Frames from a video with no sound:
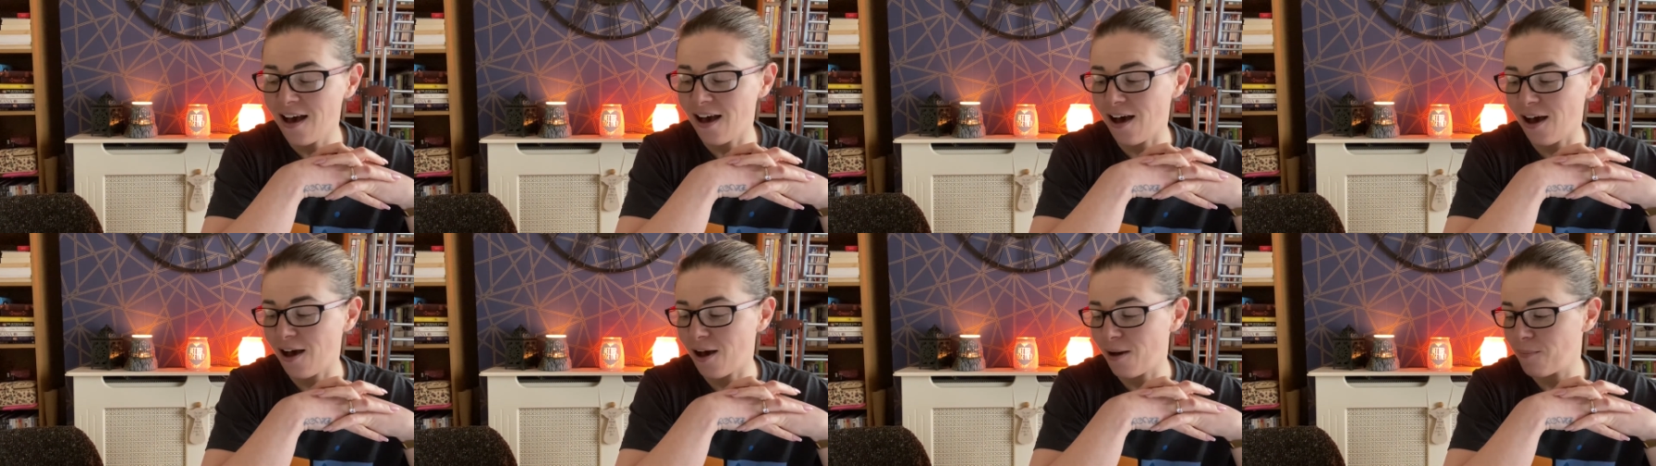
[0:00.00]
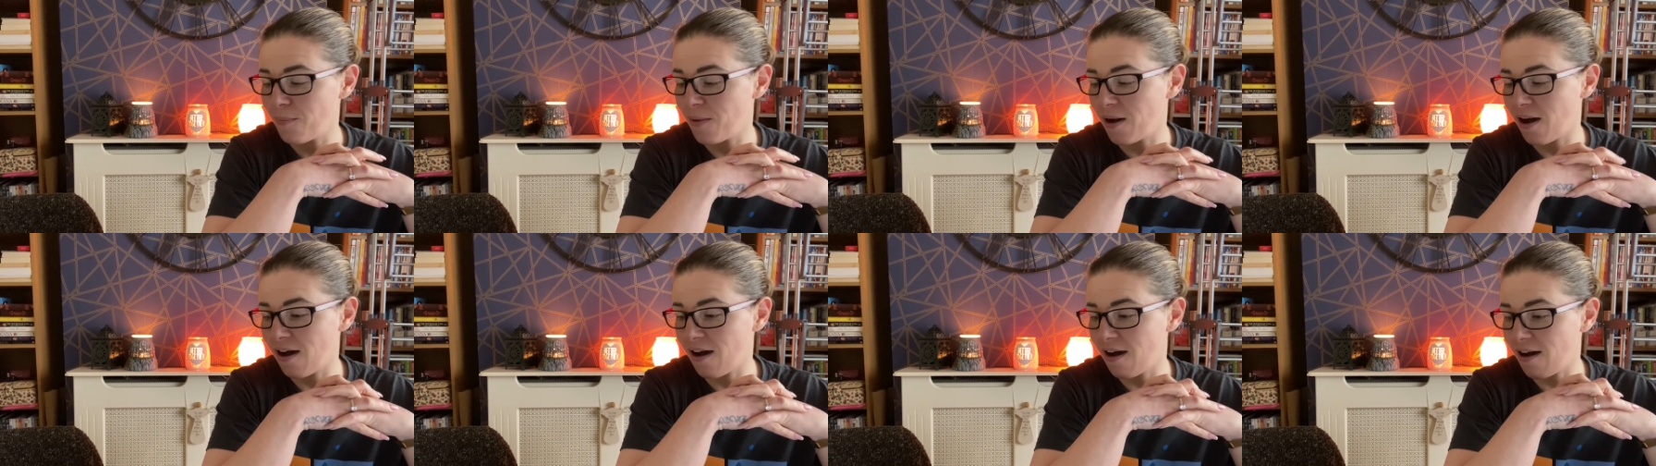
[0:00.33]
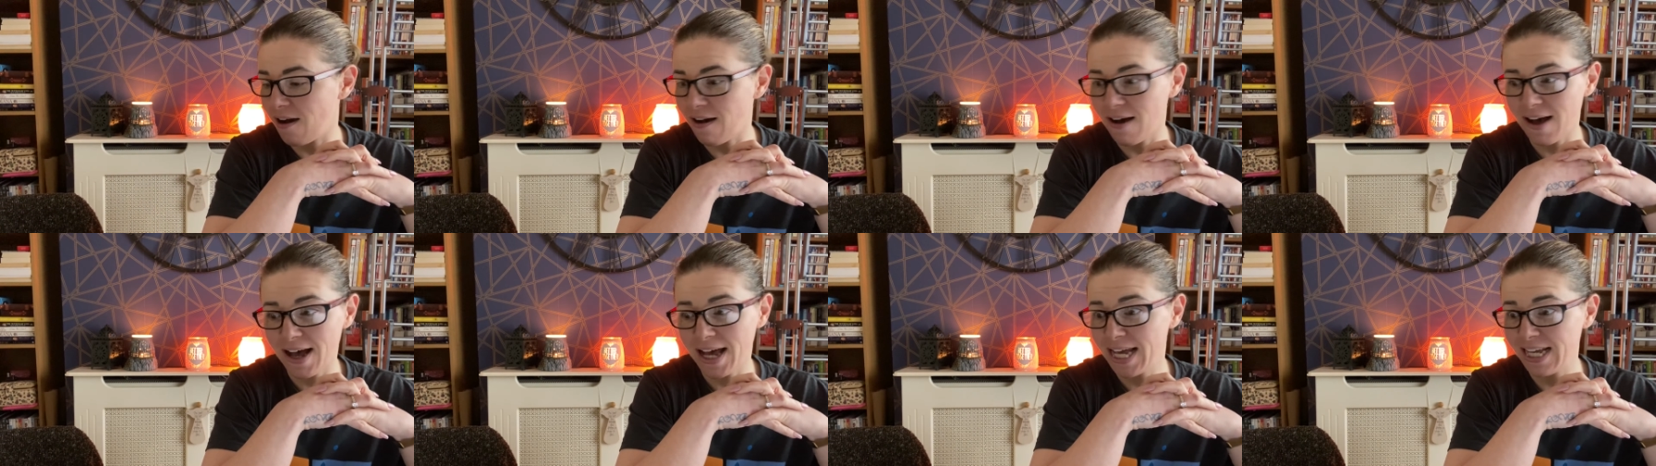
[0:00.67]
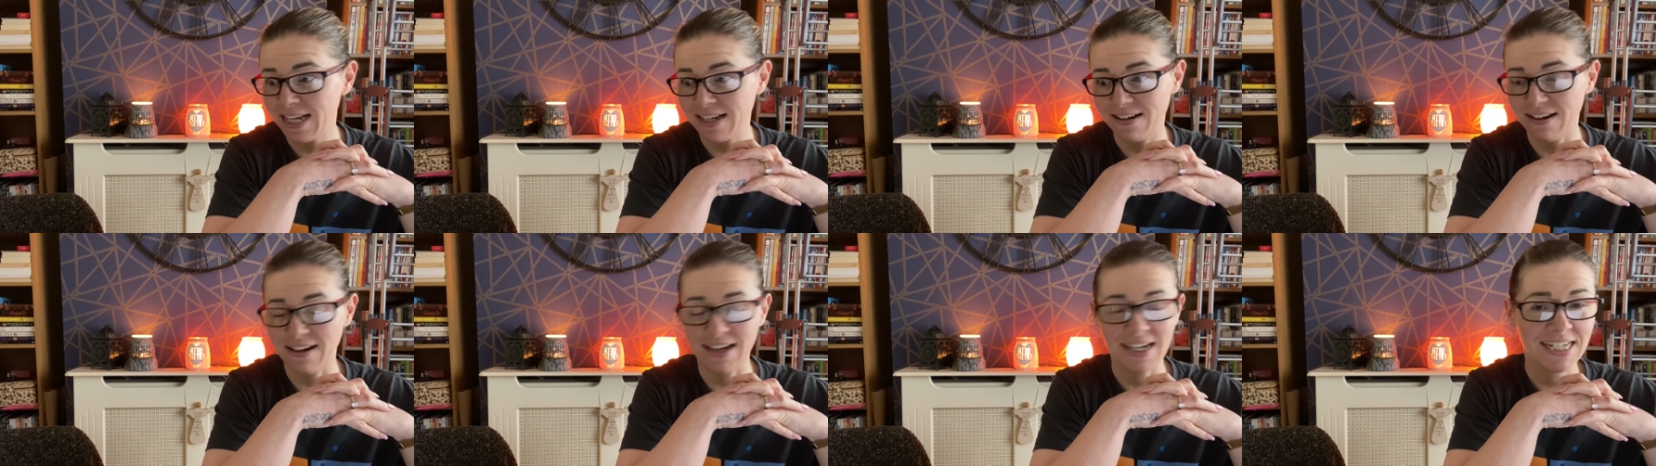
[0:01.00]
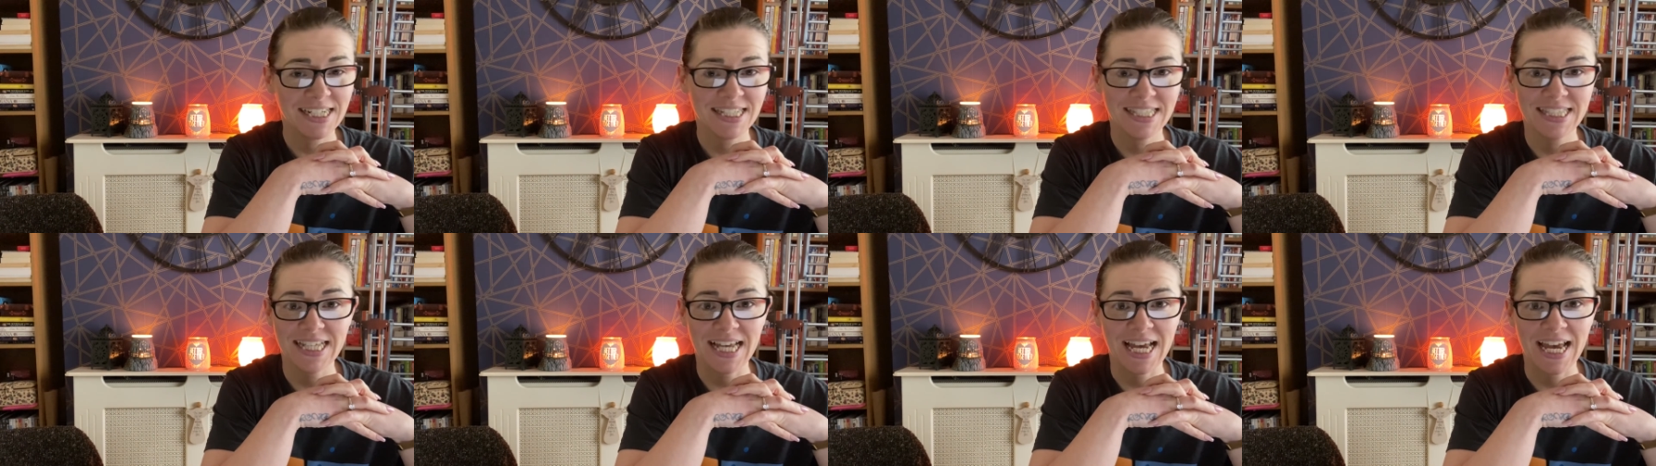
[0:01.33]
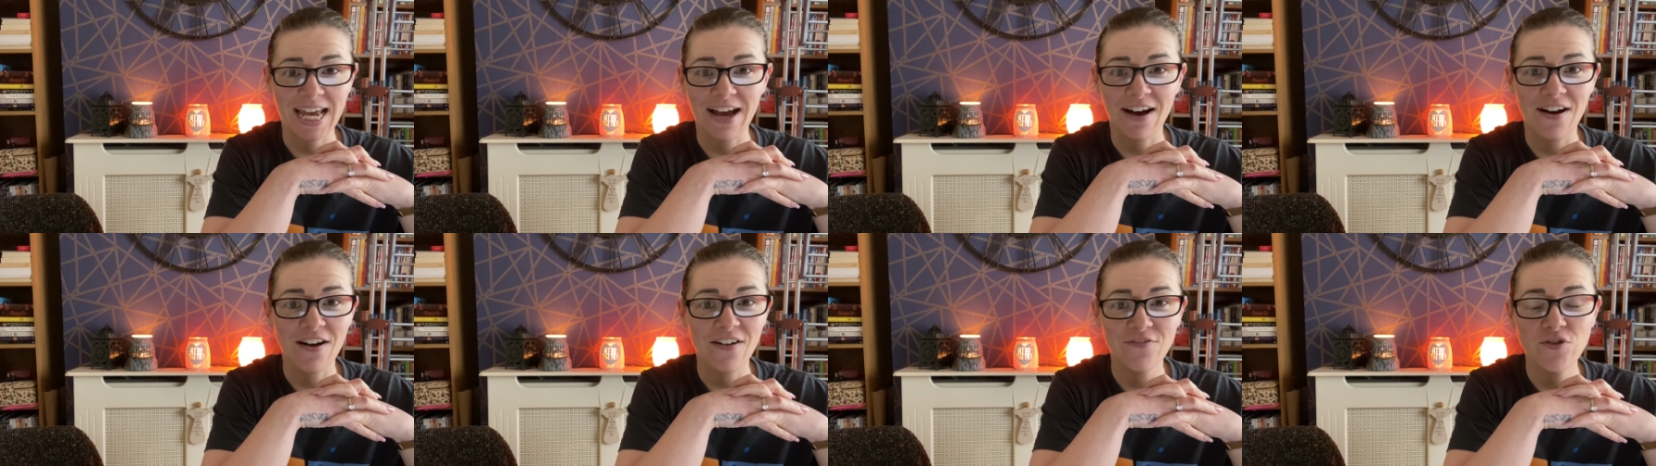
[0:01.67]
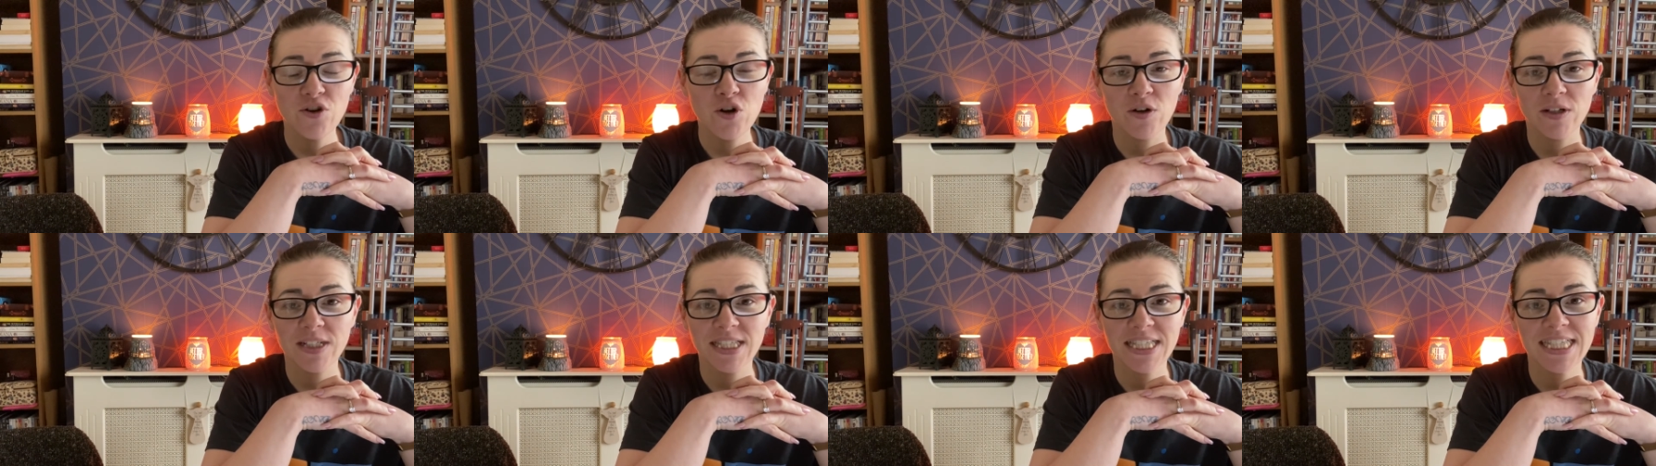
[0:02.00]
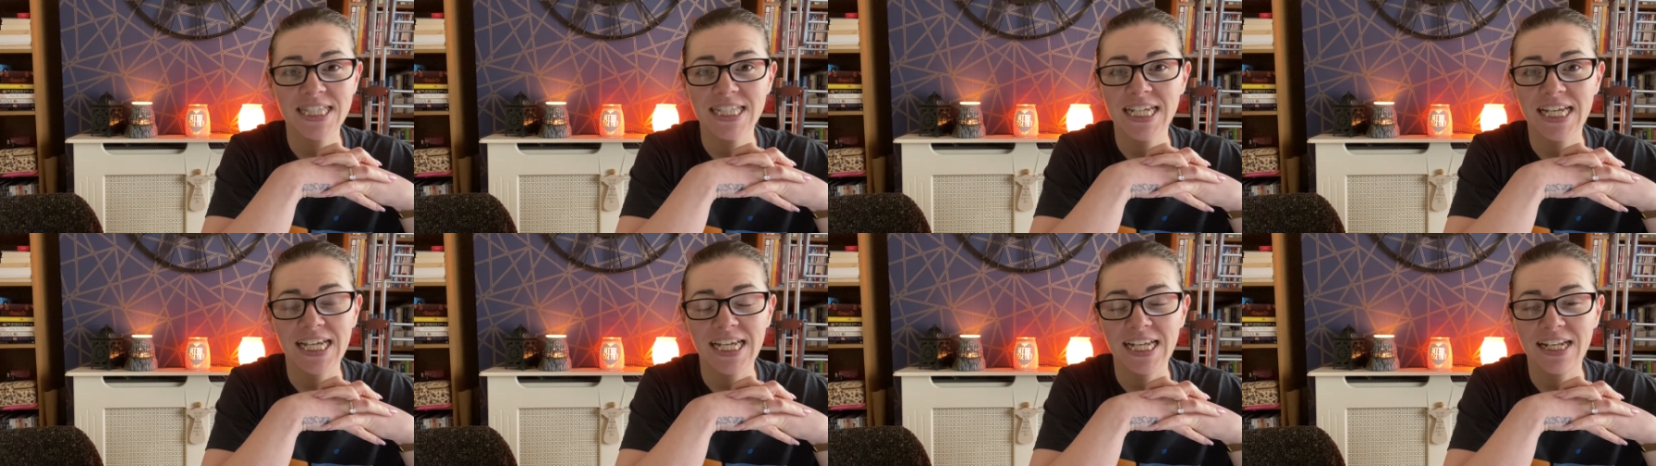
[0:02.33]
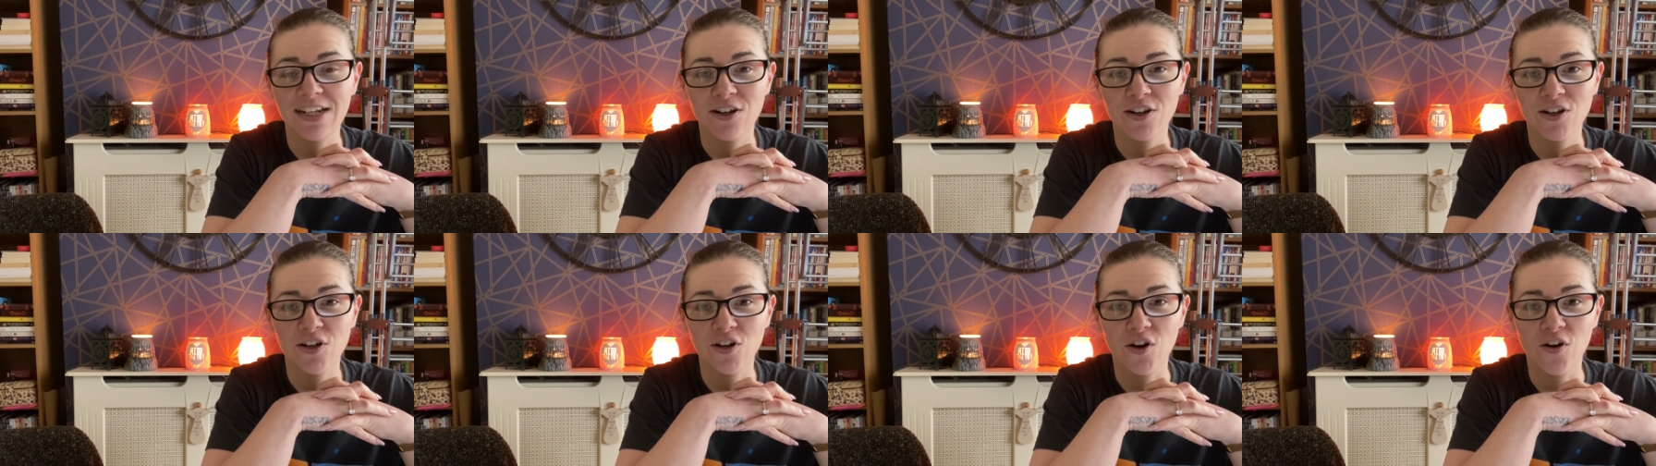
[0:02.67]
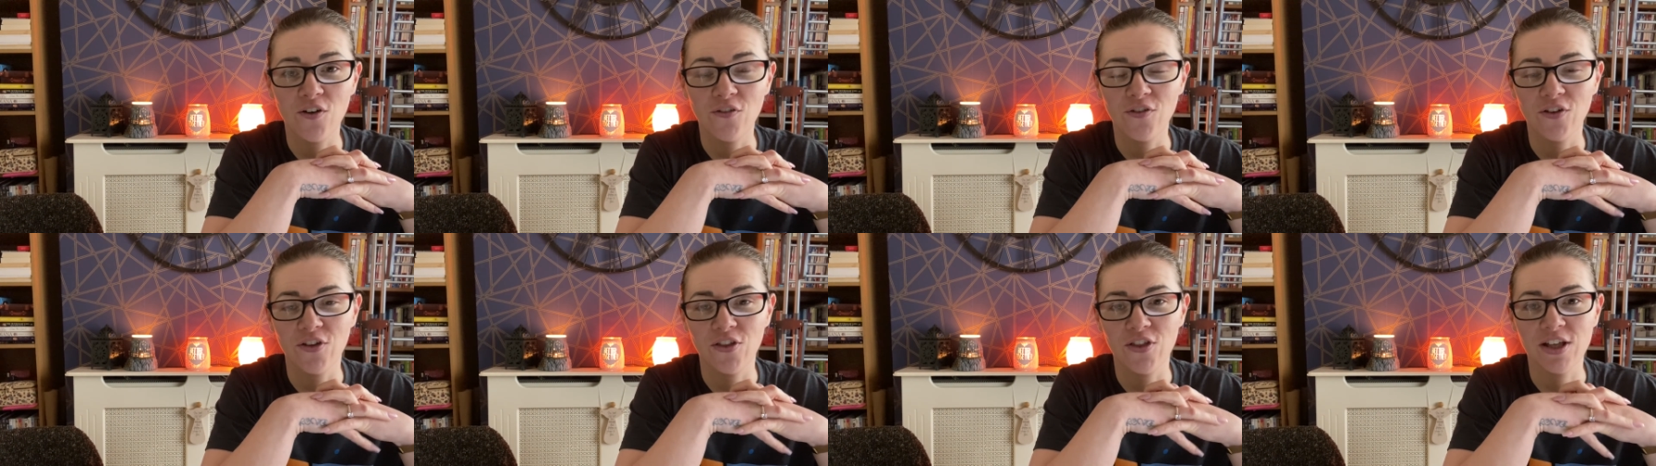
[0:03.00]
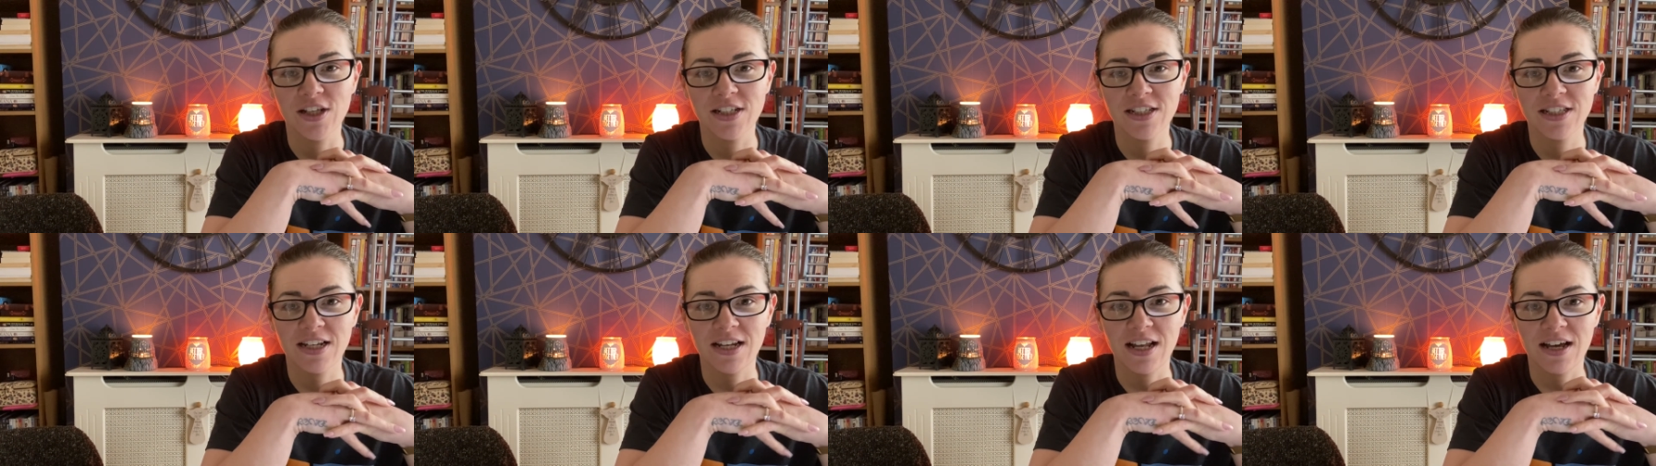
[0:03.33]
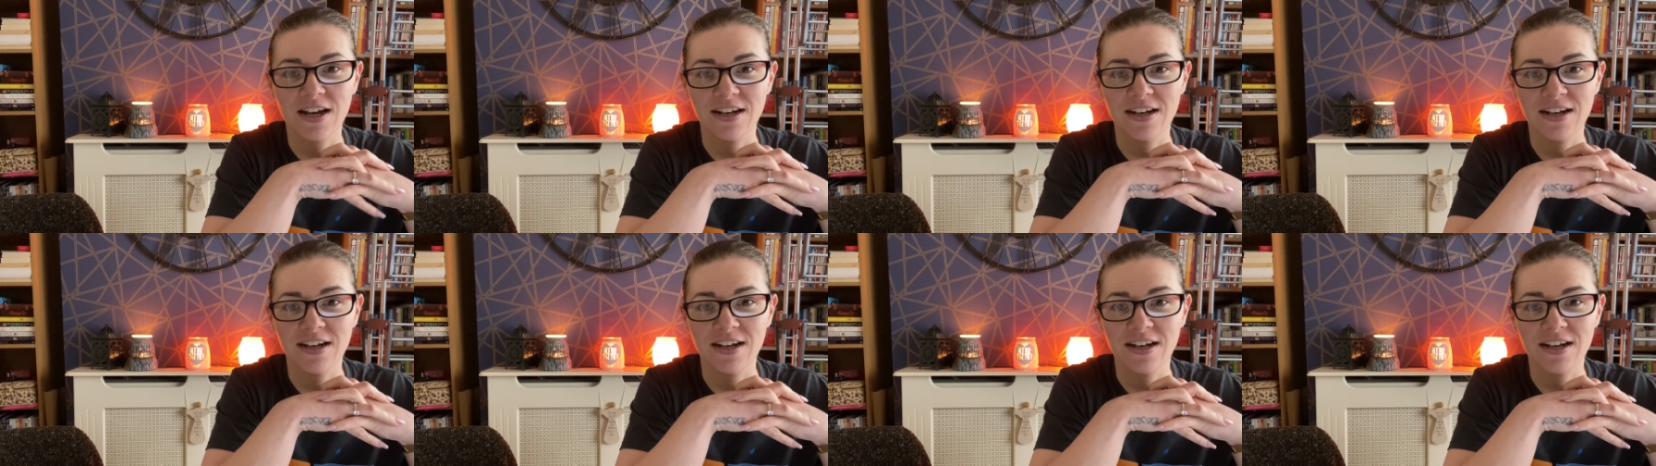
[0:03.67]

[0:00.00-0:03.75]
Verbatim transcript: Like I say, I've not seen an offer that's